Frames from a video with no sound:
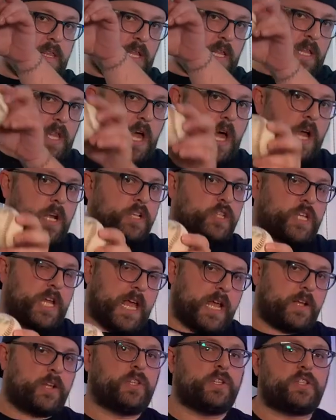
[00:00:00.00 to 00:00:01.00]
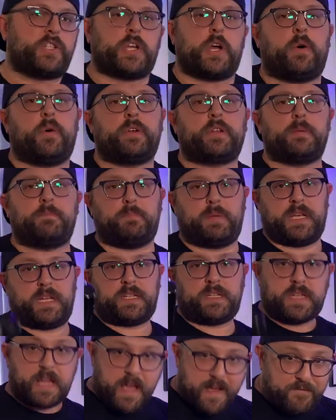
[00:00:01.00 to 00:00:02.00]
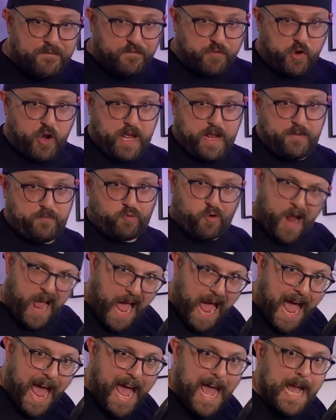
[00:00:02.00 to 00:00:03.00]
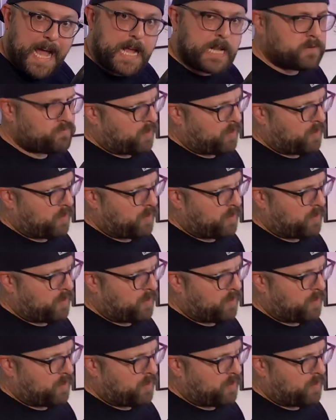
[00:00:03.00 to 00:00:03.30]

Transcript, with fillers: the launch angle is going to be different, right?